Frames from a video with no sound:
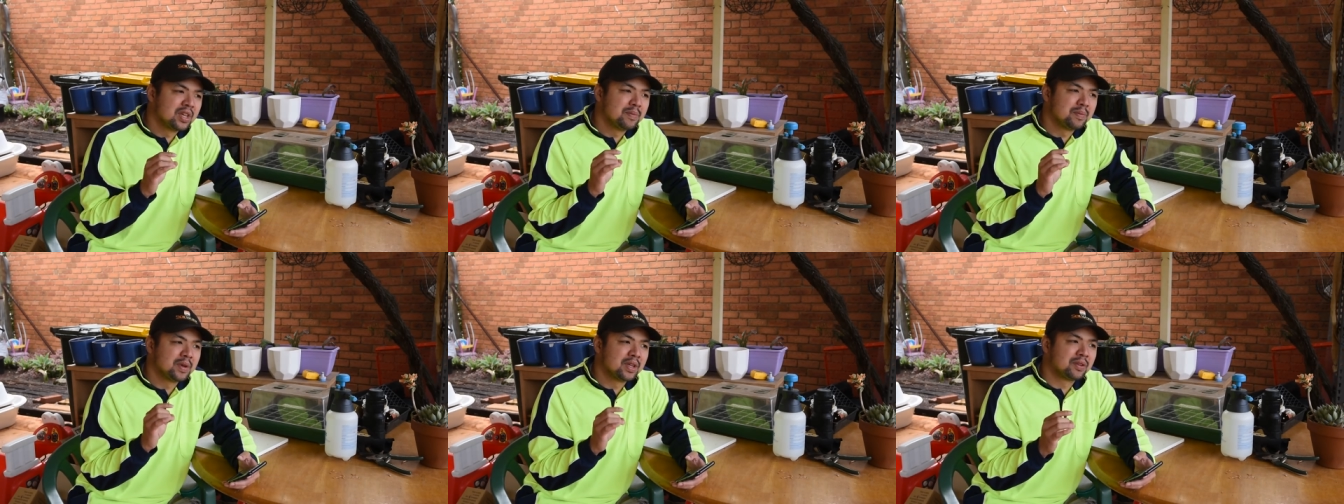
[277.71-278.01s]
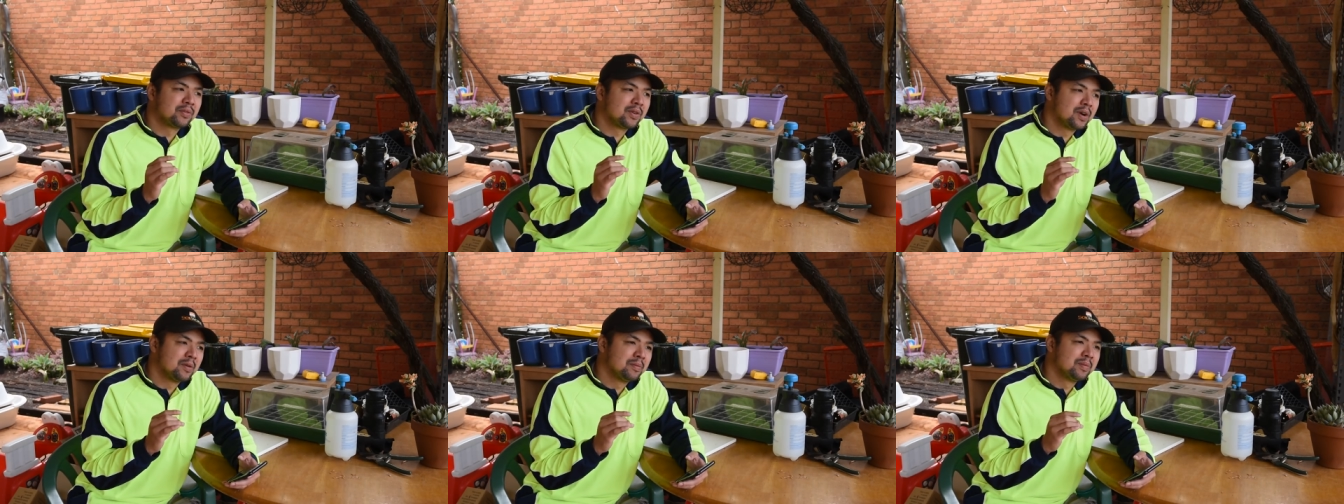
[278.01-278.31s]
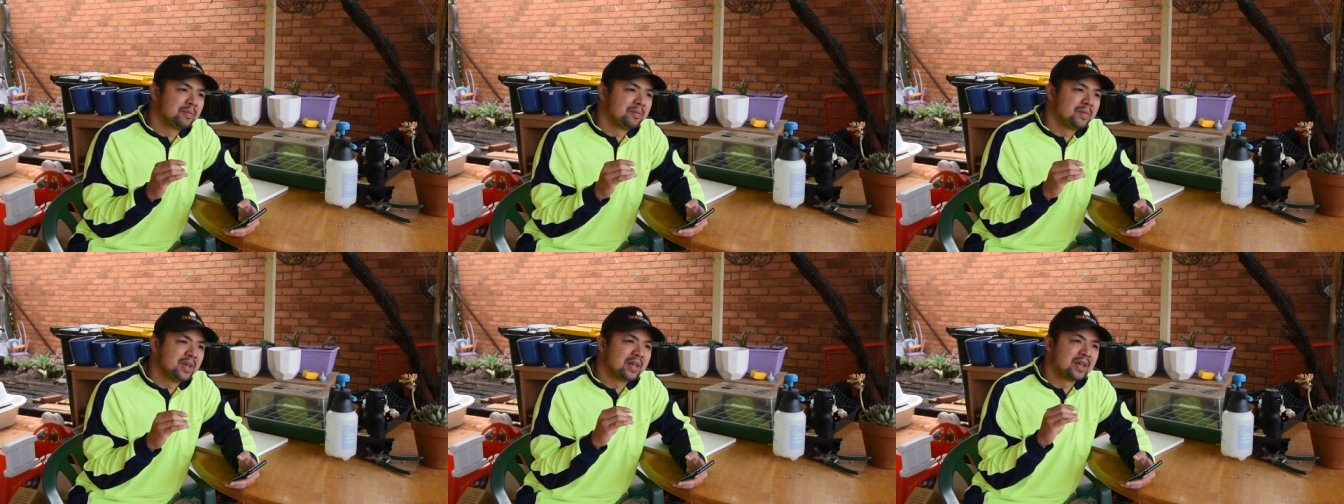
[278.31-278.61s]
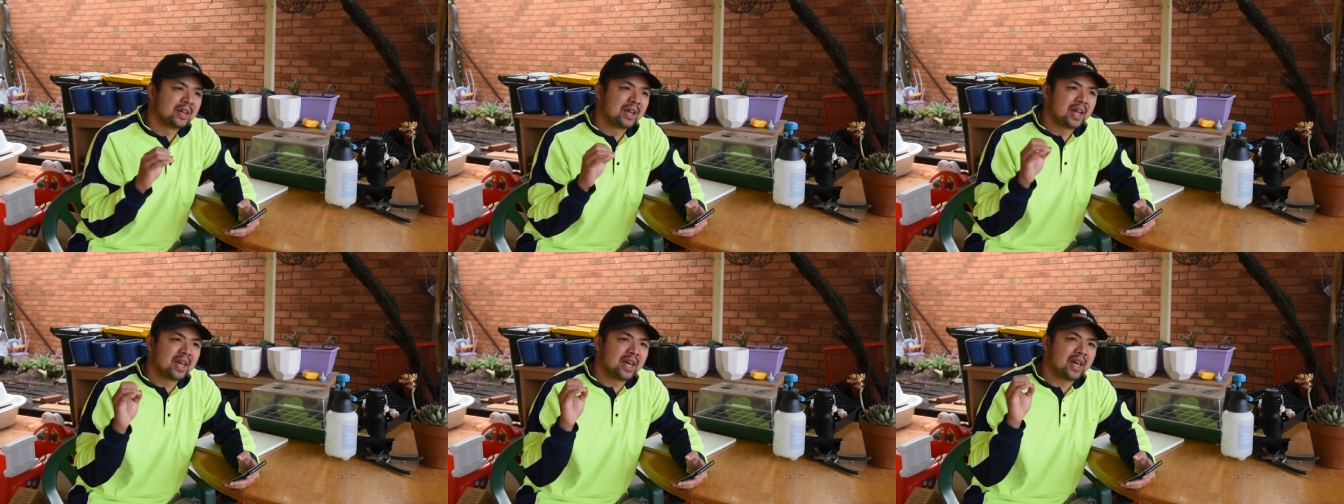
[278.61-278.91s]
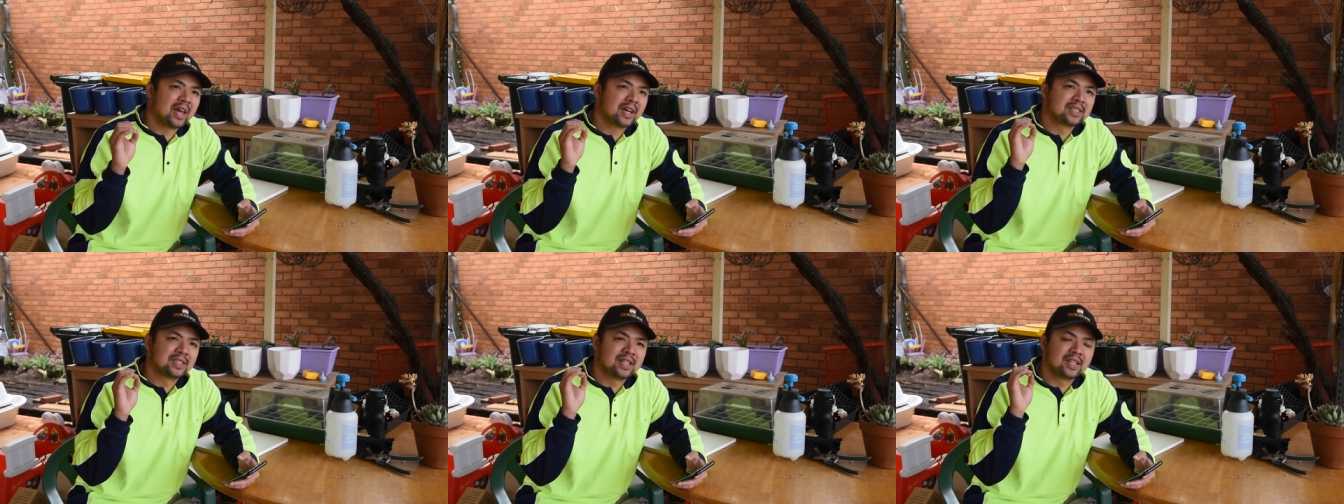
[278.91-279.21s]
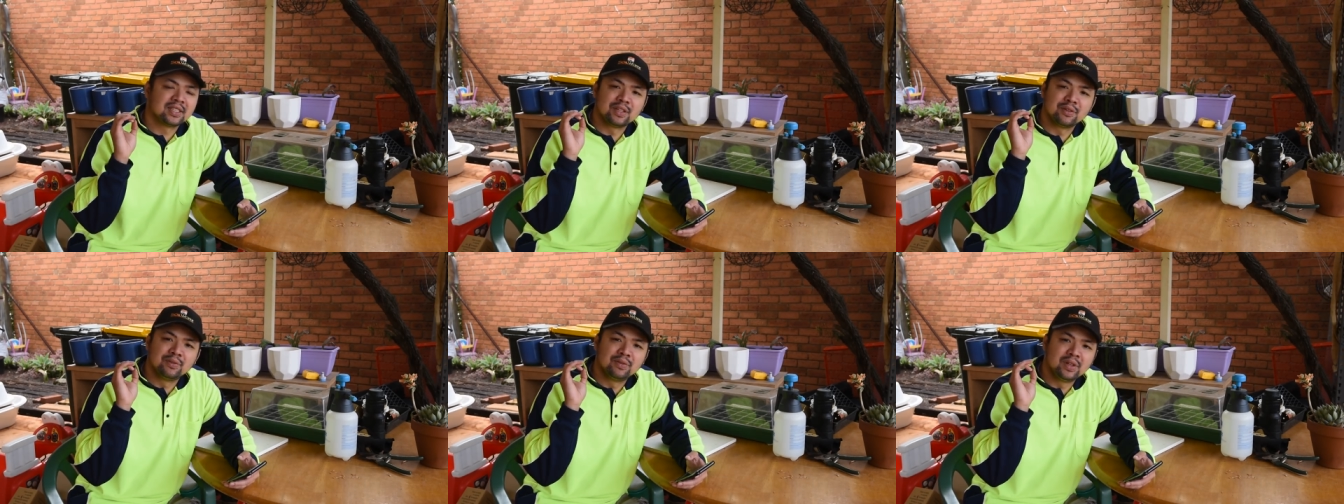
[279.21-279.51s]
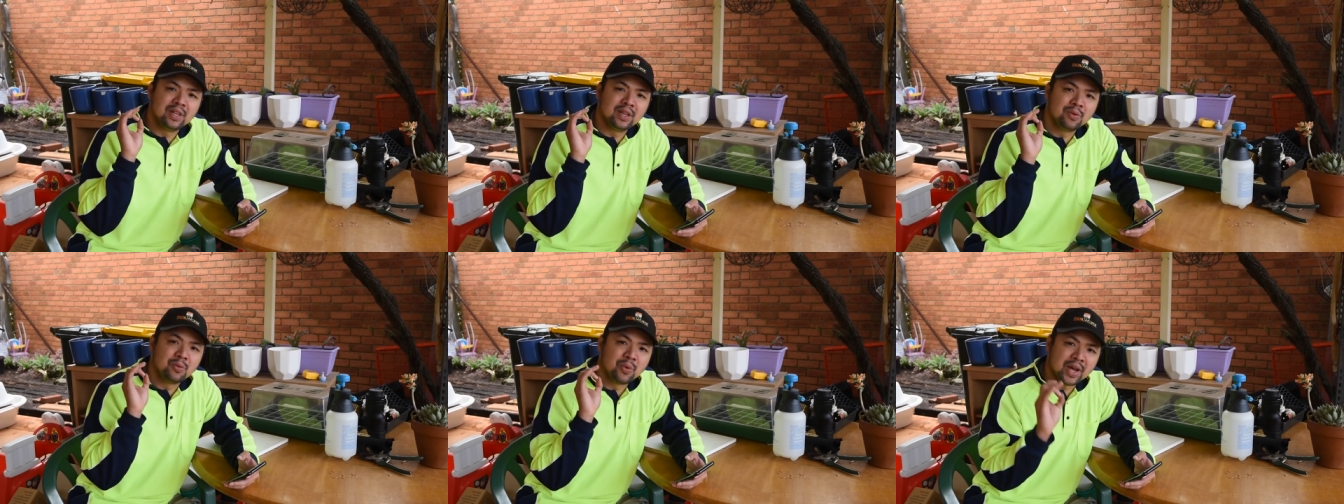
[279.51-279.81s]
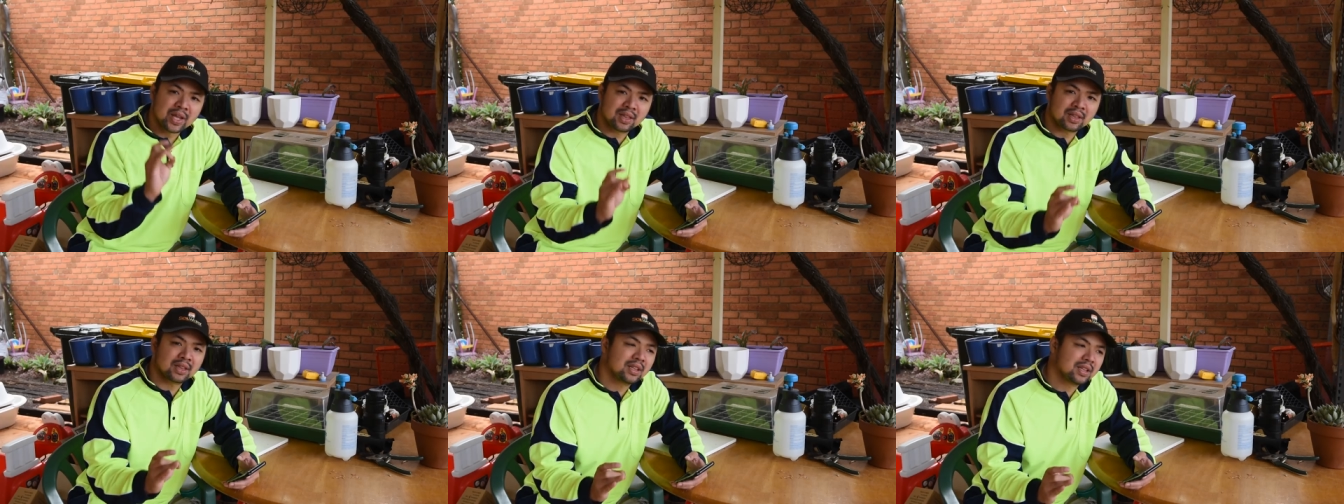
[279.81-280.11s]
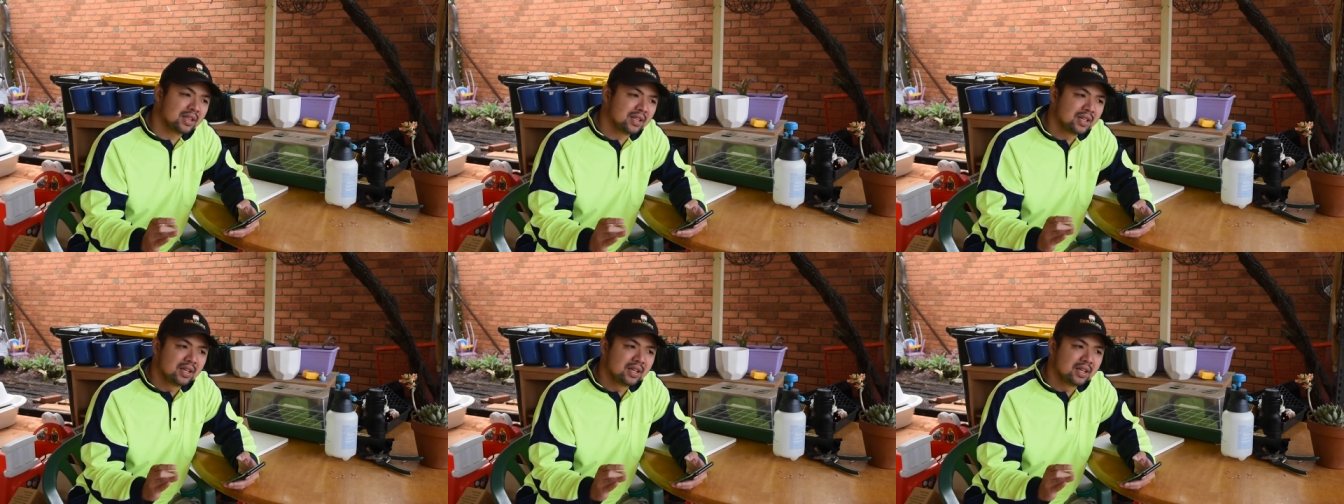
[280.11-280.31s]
keep it from being excessively wet.